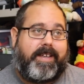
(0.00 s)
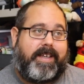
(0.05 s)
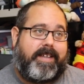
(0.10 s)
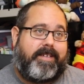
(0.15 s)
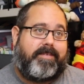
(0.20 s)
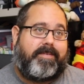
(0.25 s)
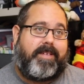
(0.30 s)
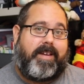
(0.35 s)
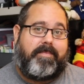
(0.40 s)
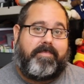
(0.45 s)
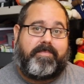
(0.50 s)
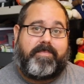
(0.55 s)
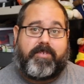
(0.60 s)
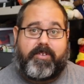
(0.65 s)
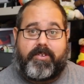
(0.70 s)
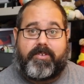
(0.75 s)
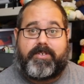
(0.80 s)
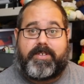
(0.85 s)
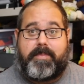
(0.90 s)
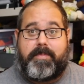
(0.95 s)
And I'm
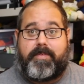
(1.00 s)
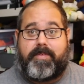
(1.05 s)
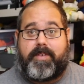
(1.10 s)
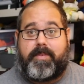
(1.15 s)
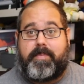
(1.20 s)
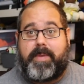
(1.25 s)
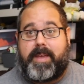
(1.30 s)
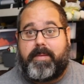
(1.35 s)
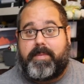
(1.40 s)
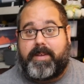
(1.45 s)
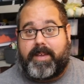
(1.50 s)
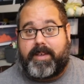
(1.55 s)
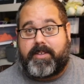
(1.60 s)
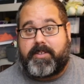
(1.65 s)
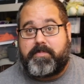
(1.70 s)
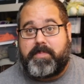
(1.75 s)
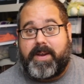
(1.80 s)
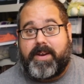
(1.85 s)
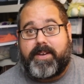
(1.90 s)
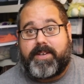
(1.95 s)
sure some of you may be
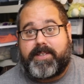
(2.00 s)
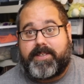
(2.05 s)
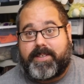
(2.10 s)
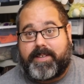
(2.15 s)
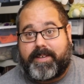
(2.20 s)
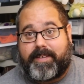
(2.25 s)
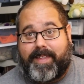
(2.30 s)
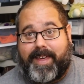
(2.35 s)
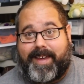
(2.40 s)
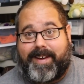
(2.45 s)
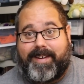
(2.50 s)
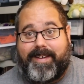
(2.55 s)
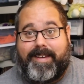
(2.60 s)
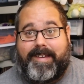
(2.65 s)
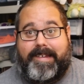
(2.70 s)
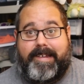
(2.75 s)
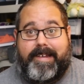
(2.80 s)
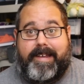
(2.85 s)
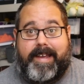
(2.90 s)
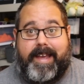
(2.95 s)
experiencing that
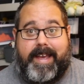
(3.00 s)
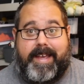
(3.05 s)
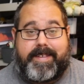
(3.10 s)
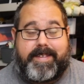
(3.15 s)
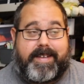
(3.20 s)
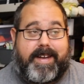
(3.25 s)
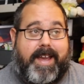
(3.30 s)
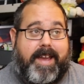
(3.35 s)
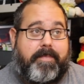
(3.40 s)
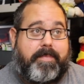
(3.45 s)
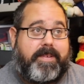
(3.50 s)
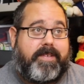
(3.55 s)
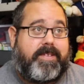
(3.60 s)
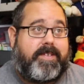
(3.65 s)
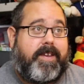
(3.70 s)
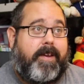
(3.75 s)
as it happens.